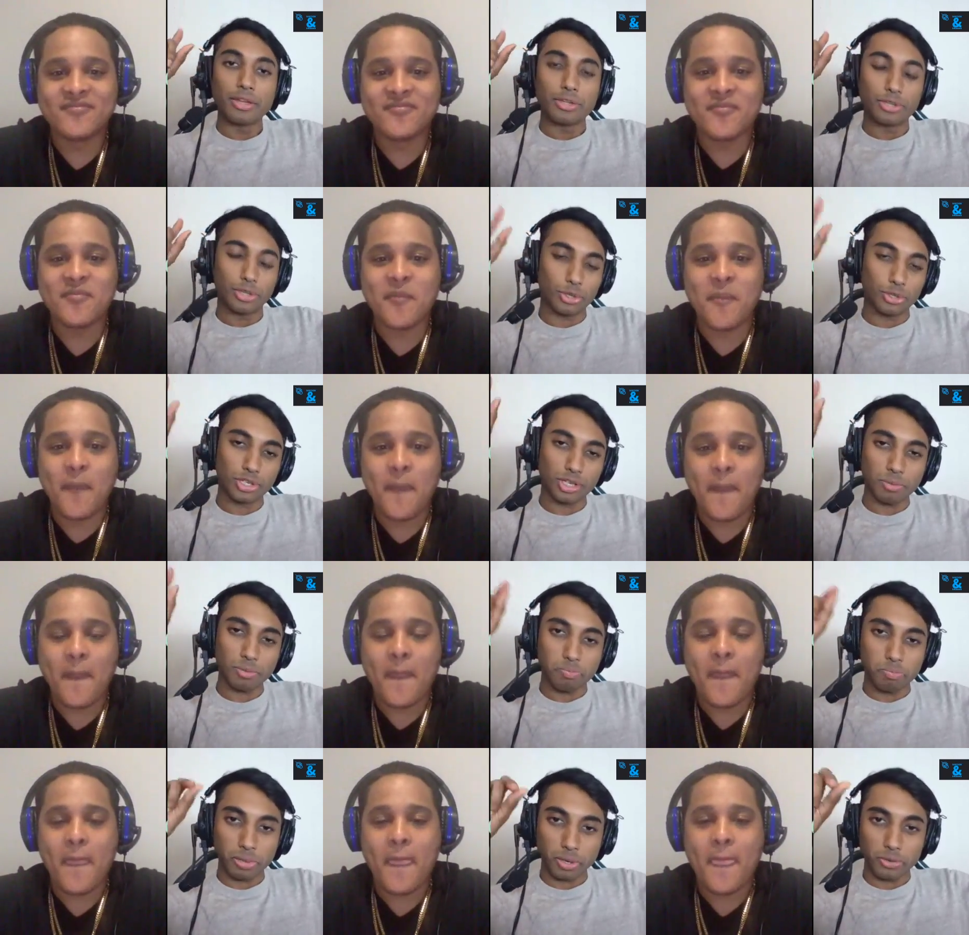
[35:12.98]
Speaker 1: You
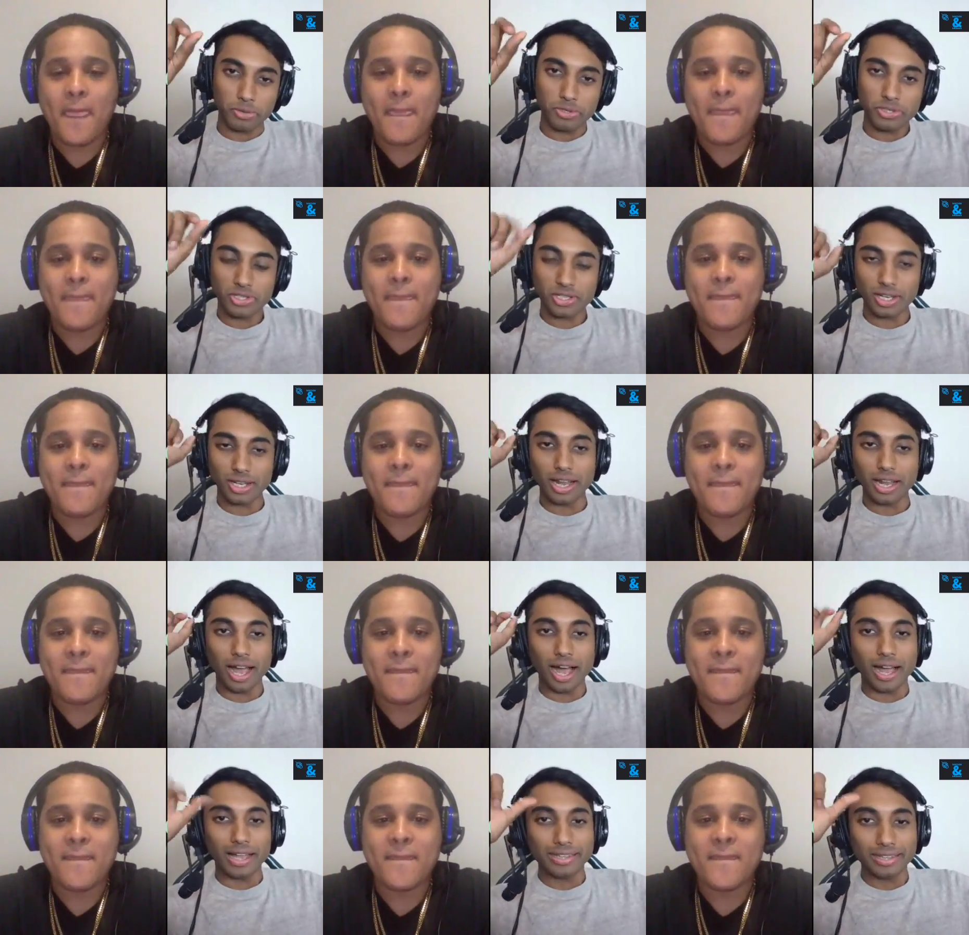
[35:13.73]
should post an
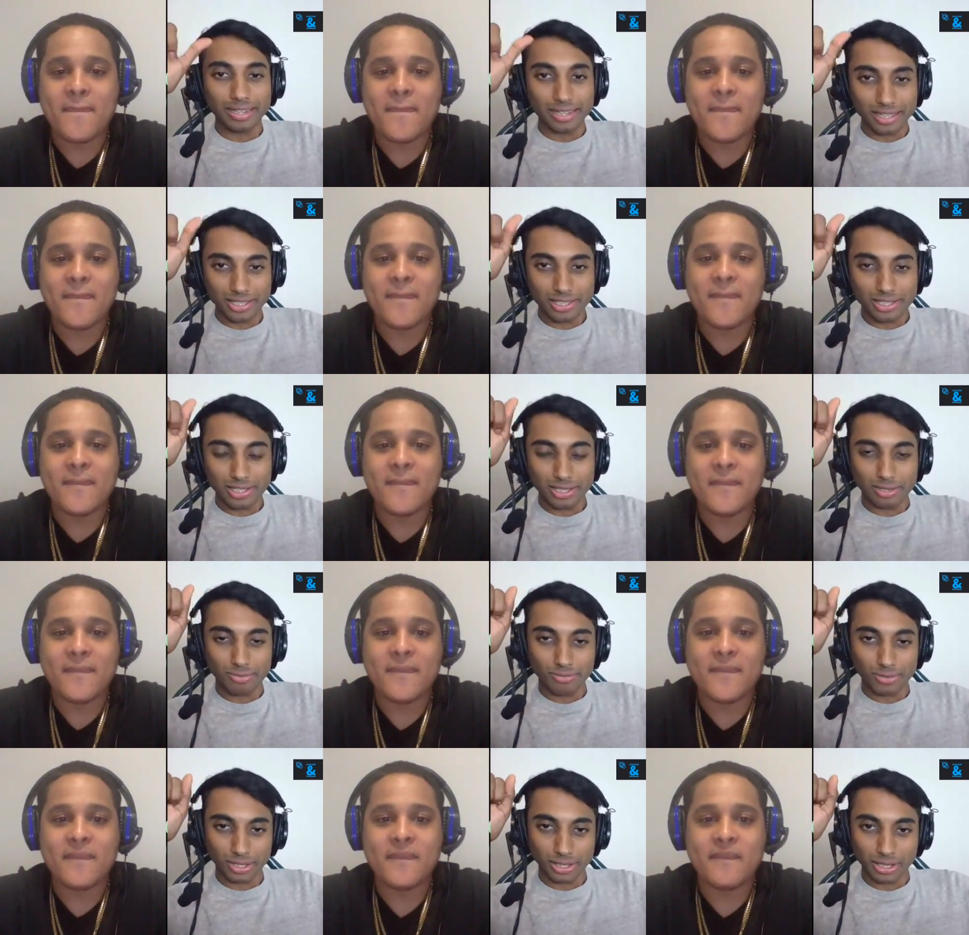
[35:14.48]

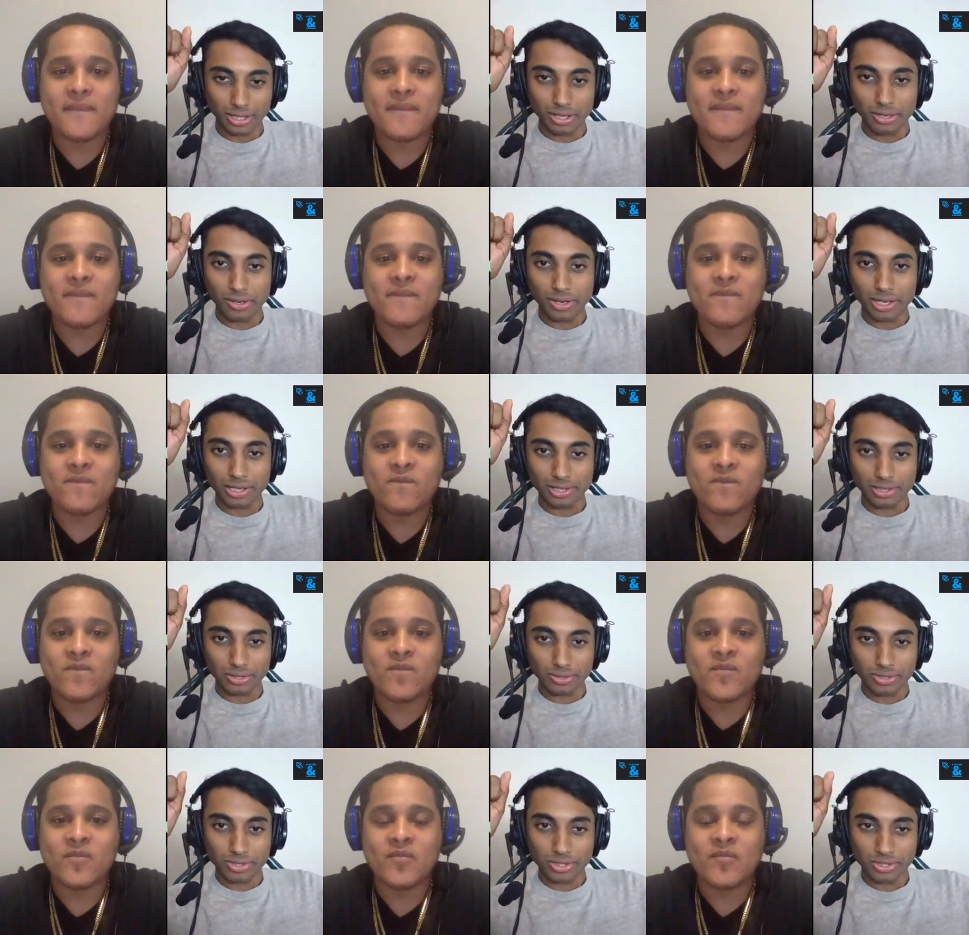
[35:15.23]
unlisted video on
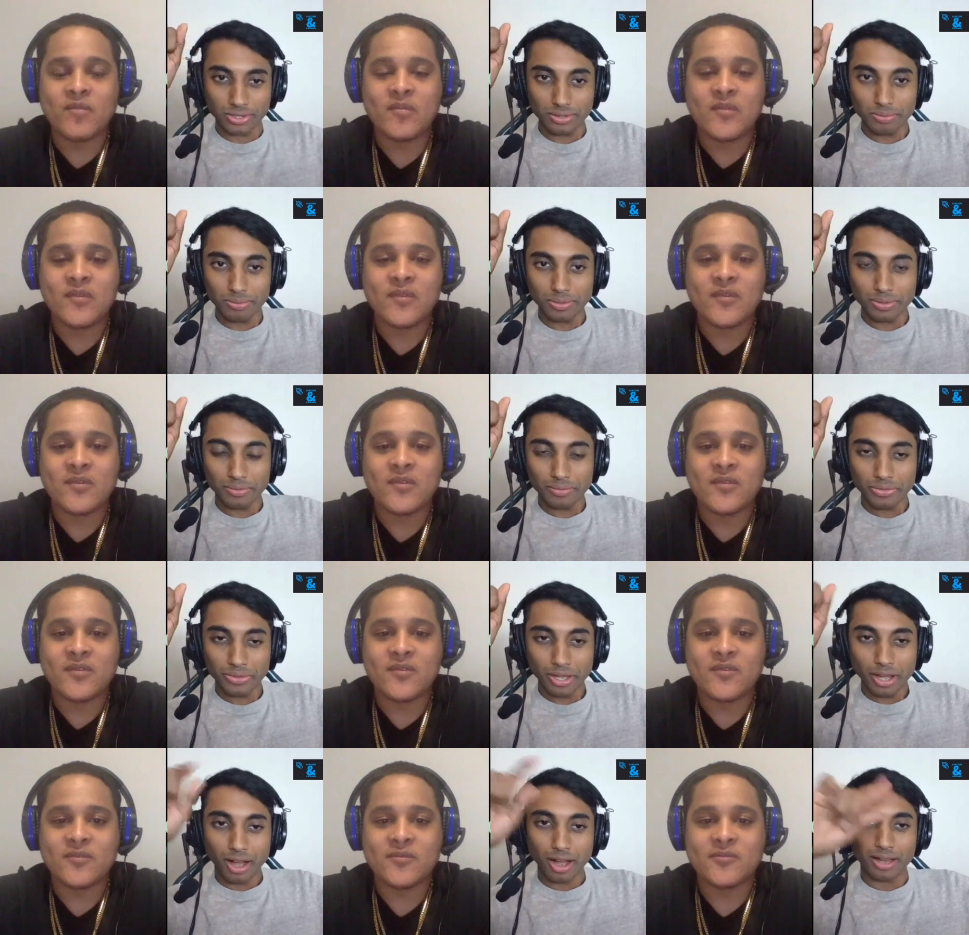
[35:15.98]
YouTube
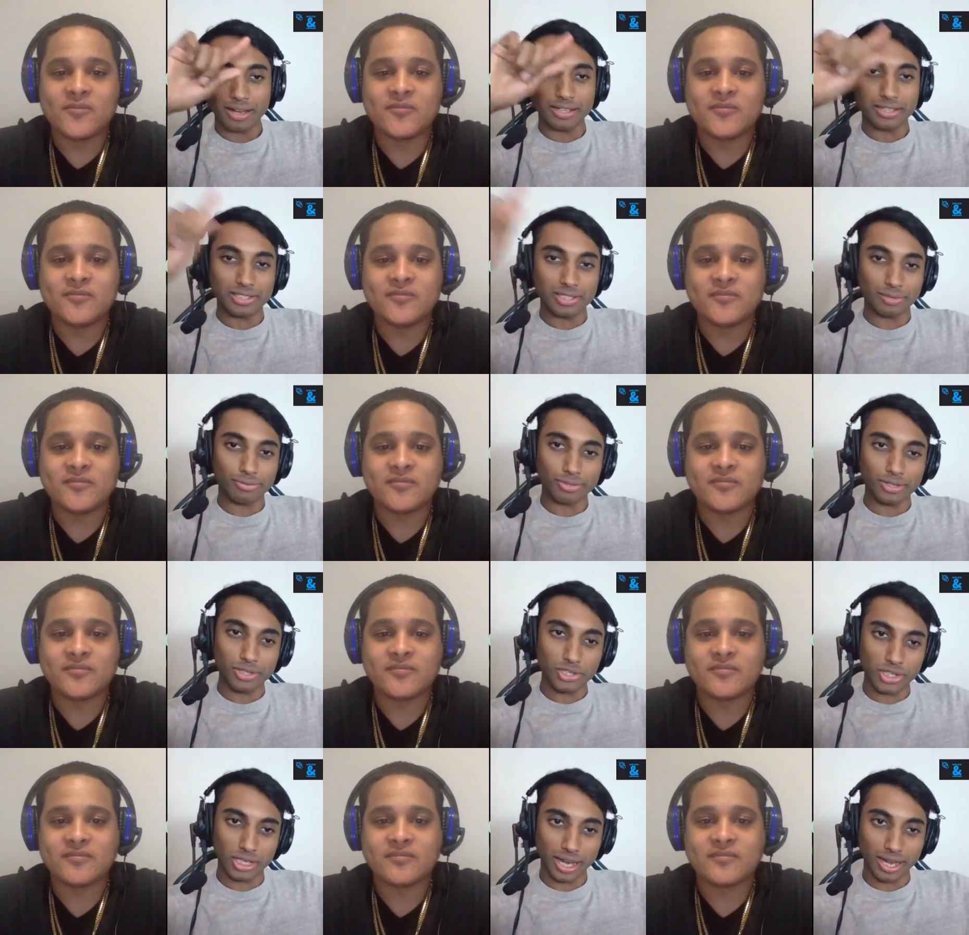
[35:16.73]
on a
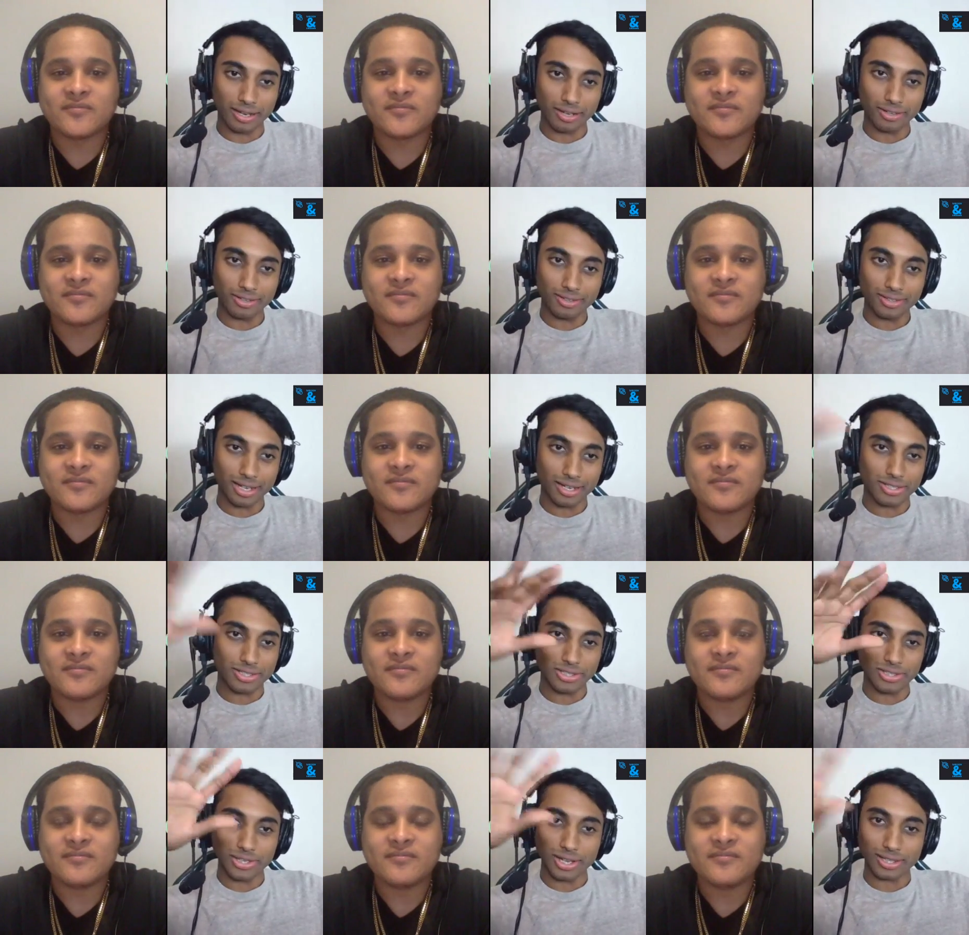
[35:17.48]
different channel that
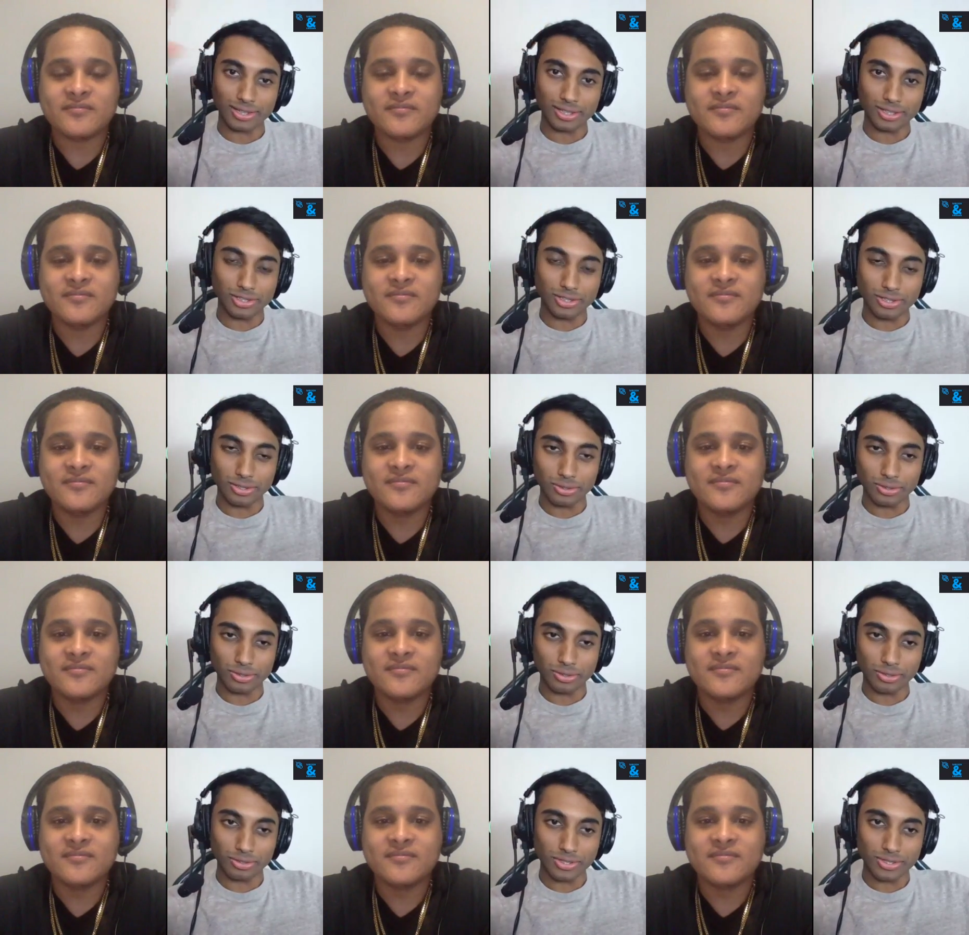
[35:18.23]
has nothing to do
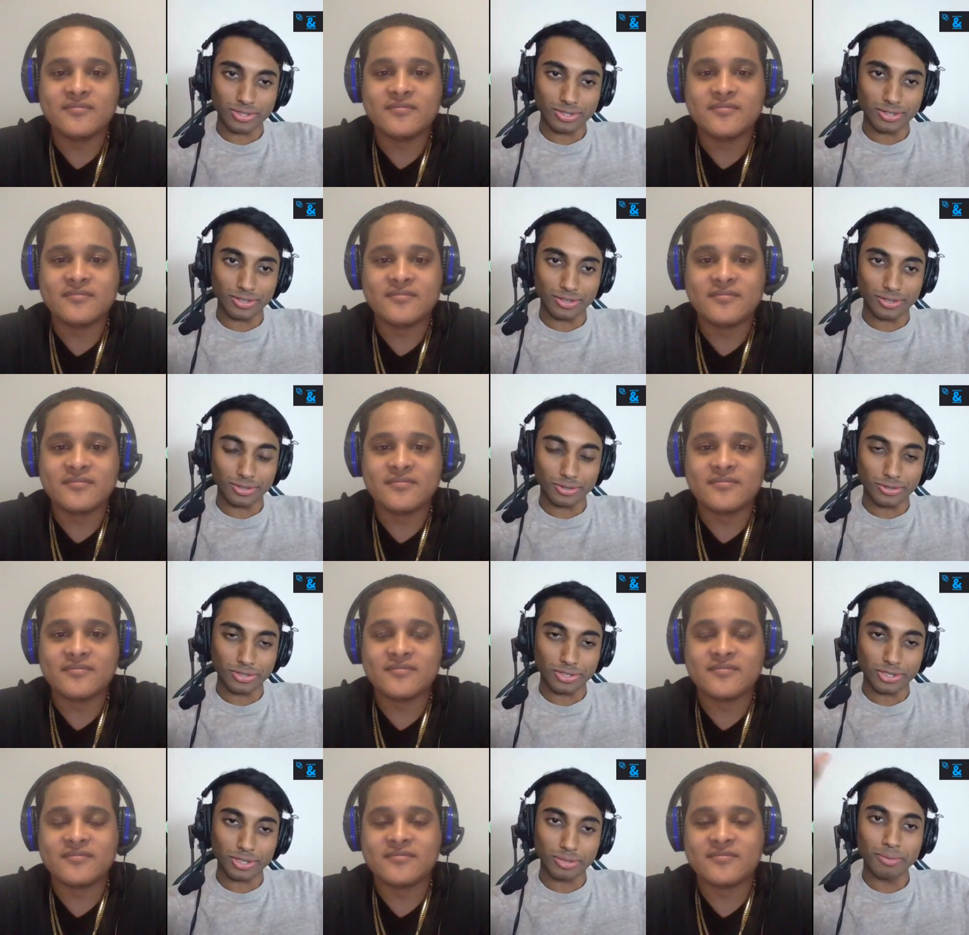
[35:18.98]
with your
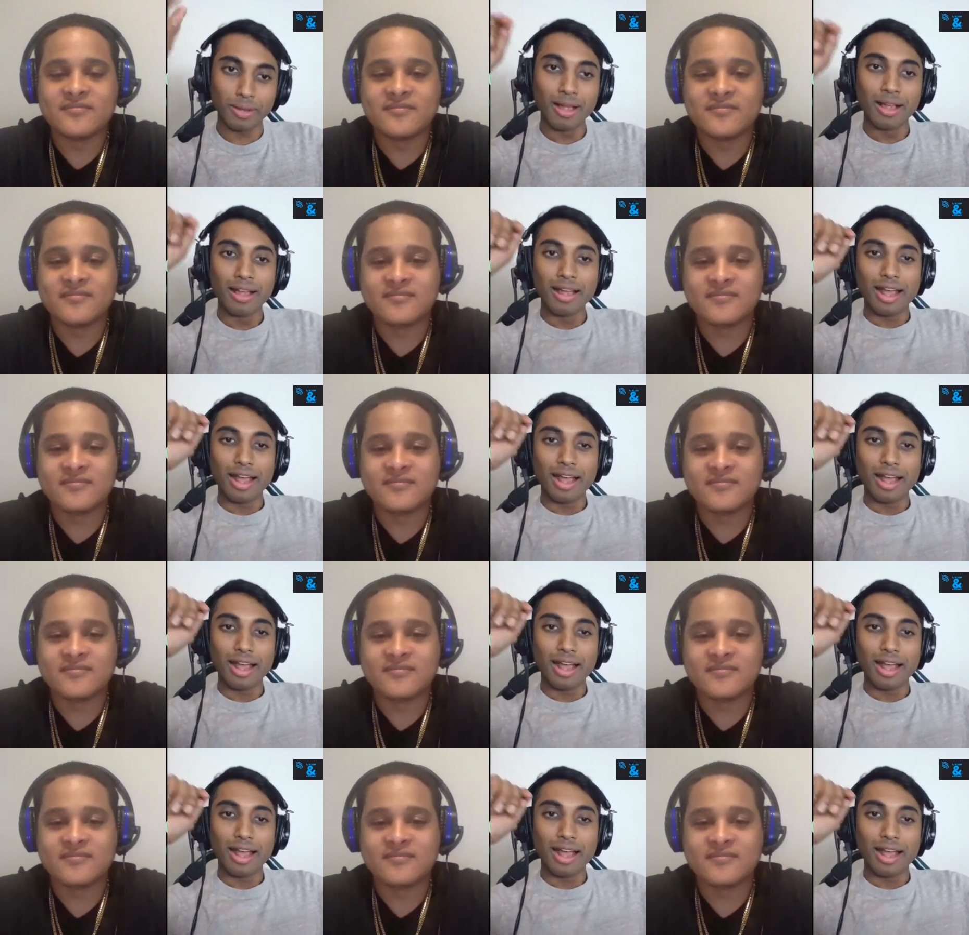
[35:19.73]
YouTube,